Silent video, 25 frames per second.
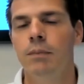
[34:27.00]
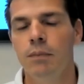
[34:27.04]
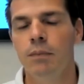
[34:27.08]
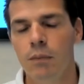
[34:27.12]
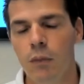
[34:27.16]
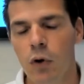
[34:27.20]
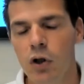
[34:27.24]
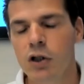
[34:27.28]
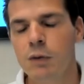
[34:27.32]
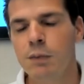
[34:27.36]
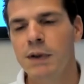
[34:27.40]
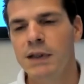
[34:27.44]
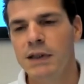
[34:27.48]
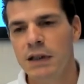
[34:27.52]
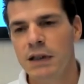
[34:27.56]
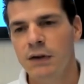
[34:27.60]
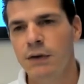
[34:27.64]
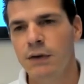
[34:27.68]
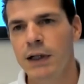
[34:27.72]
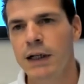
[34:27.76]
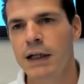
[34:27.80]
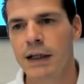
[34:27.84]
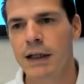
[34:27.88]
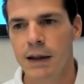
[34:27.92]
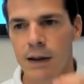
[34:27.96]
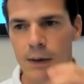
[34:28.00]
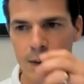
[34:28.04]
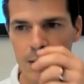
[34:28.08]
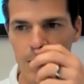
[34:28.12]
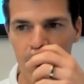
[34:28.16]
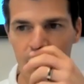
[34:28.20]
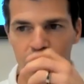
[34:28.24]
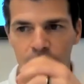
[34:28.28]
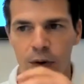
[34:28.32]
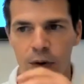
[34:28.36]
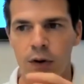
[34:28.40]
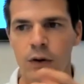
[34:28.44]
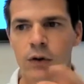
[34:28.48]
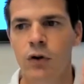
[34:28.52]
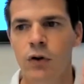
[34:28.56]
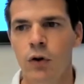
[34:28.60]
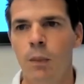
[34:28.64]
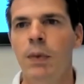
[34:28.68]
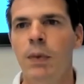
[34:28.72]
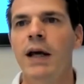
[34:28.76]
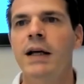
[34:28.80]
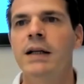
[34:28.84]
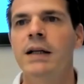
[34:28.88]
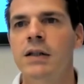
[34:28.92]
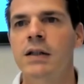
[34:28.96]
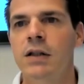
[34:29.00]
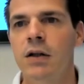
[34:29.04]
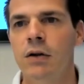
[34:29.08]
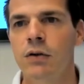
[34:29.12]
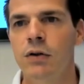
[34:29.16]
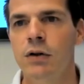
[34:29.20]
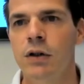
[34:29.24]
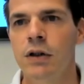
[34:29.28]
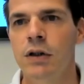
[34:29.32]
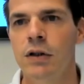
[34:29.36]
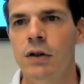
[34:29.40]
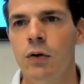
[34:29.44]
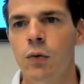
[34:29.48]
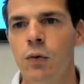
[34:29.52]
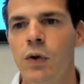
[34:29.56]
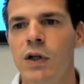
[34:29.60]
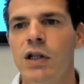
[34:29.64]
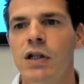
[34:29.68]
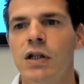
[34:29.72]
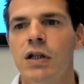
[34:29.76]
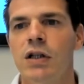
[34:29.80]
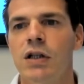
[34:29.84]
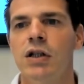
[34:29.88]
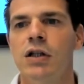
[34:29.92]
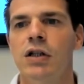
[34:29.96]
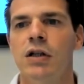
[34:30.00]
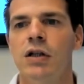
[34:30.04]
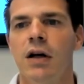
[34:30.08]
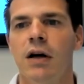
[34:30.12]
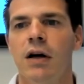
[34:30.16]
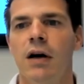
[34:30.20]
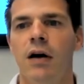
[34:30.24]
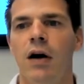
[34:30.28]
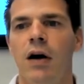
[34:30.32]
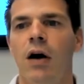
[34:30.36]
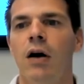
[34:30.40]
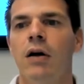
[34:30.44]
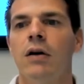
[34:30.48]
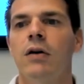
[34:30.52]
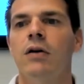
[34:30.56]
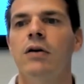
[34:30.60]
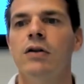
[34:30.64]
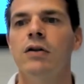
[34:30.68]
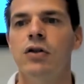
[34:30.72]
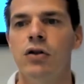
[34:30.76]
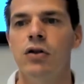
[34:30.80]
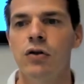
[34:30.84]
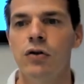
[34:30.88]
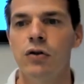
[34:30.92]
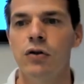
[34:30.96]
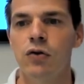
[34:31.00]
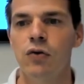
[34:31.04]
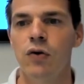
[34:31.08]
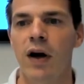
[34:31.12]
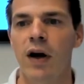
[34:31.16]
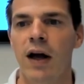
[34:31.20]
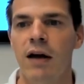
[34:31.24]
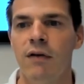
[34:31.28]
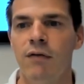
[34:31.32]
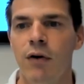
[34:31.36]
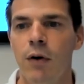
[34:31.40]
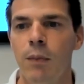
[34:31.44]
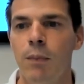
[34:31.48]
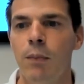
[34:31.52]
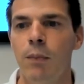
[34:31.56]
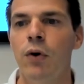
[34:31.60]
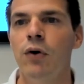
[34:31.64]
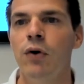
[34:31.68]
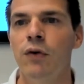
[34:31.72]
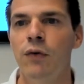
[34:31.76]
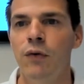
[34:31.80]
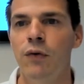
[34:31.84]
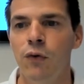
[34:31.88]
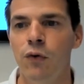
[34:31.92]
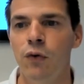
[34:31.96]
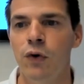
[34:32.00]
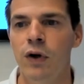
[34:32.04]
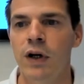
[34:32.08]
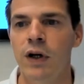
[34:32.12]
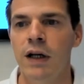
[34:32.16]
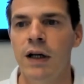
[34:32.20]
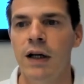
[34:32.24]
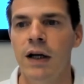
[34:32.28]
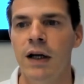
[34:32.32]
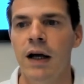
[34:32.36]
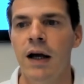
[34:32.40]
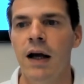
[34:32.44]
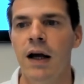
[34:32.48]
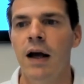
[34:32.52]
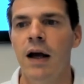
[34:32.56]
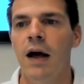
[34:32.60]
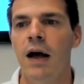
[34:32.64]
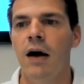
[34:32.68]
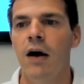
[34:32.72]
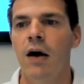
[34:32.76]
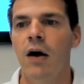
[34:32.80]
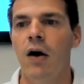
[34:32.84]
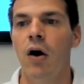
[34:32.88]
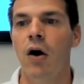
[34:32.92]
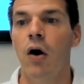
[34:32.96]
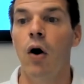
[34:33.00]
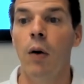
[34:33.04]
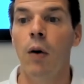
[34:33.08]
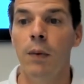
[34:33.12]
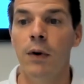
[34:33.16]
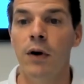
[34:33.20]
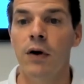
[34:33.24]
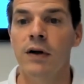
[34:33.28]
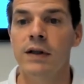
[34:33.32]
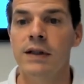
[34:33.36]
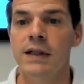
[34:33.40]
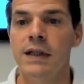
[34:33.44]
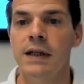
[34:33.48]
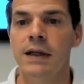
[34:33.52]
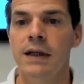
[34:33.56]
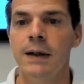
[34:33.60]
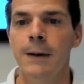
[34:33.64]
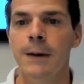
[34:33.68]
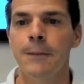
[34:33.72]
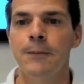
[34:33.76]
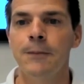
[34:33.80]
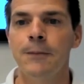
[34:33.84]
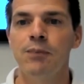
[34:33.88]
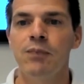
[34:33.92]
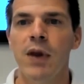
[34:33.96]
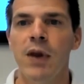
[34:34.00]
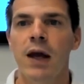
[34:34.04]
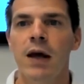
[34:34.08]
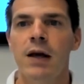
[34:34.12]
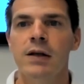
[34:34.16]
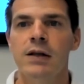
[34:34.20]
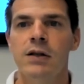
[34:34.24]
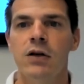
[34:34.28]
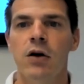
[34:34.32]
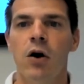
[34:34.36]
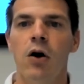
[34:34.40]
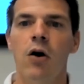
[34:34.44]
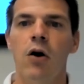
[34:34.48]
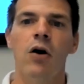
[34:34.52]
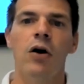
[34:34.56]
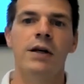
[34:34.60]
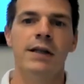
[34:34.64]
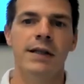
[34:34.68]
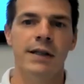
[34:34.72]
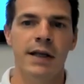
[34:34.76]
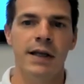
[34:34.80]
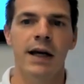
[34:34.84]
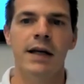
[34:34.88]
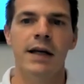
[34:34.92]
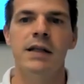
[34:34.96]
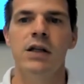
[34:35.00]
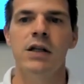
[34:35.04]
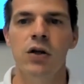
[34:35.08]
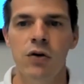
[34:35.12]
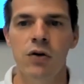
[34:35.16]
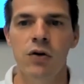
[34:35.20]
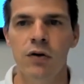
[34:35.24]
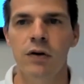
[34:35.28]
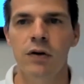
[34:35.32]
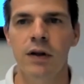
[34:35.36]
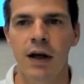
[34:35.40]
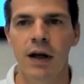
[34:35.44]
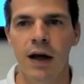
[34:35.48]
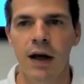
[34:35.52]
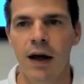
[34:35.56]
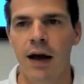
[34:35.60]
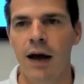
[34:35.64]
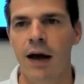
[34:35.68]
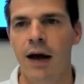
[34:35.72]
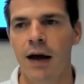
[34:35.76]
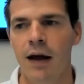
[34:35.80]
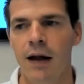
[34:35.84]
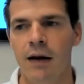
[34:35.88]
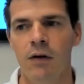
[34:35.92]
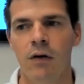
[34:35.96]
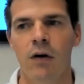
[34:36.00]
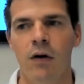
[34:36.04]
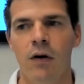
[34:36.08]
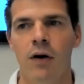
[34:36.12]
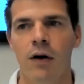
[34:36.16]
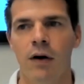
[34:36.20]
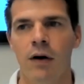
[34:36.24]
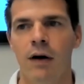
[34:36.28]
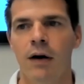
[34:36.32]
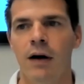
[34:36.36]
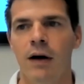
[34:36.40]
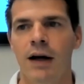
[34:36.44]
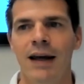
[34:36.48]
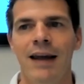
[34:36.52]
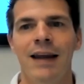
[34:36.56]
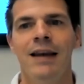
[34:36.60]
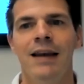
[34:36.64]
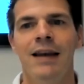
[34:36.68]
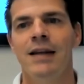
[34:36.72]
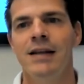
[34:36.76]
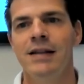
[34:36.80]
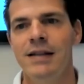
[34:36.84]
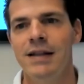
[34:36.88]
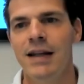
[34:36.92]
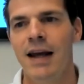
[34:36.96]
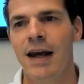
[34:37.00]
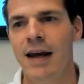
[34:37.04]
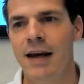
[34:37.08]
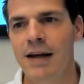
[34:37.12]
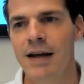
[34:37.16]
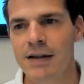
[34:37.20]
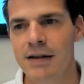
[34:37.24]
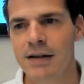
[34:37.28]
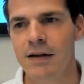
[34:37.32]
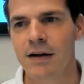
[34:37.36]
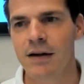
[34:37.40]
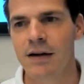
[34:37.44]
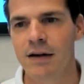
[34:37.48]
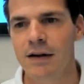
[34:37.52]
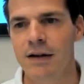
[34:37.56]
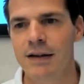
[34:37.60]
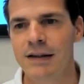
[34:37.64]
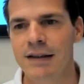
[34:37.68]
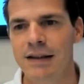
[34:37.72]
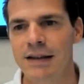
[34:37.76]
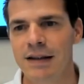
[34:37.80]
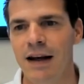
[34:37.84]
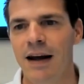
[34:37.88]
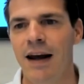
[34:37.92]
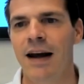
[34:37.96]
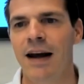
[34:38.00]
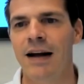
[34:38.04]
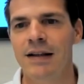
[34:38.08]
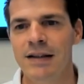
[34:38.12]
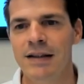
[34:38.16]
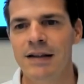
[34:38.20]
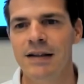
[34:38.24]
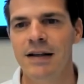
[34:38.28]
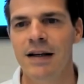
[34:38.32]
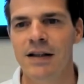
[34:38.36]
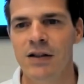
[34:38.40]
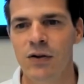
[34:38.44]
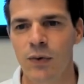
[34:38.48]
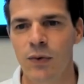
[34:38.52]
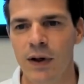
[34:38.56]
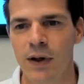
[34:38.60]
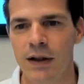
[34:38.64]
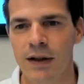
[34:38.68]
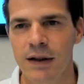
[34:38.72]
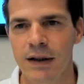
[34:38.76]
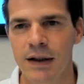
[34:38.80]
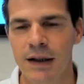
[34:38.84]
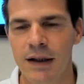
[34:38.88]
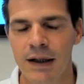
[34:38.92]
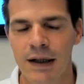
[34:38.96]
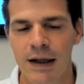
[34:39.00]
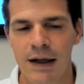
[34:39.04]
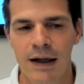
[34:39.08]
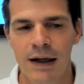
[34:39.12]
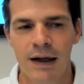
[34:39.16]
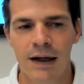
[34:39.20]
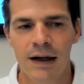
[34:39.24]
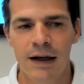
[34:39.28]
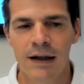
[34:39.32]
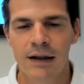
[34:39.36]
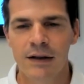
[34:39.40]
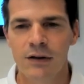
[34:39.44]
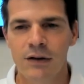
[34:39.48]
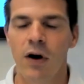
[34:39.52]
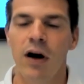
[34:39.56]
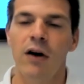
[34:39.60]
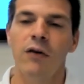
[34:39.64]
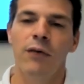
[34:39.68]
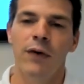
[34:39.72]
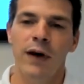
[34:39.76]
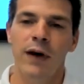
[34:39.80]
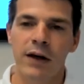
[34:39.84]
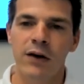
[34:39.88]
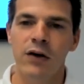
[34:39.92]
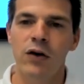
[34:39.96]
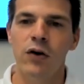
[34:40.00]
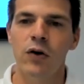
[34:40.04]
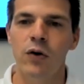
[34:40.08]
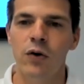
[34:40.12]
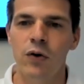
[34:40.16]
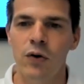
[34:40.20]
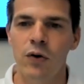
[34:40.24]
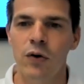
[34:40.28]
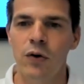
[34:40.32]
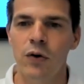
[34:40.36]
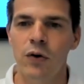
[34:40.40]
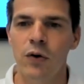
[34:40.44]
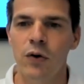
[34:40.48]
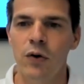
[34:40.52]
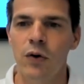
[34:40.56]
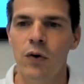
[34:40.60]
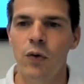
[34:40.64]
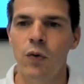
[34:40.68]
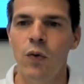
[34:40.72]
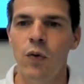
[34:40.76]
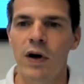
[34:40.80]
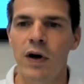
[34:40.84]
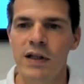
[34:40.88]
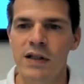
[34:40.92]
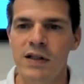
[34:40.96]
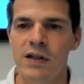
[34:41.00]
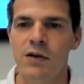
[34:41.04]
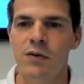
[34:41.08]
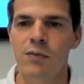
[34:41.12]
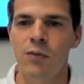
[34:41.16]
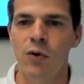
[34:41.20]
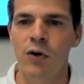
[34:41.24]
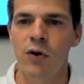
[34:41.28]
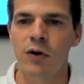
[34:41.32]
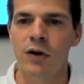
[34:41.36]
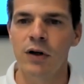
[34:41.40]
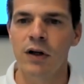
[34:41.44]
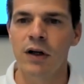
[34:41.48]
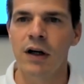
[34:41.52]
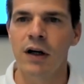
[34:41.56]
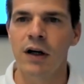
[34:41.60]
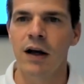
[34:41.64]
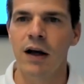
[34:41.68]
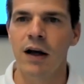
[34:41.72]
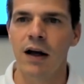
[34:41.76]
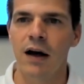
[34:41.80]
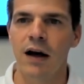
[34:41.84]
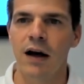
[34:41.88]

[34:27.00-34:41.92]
more specifically on our duplex solution, which allows you to have a burr-free hub cutting. So stay tuned, and in these days, stay healthy as well. So I thank you once more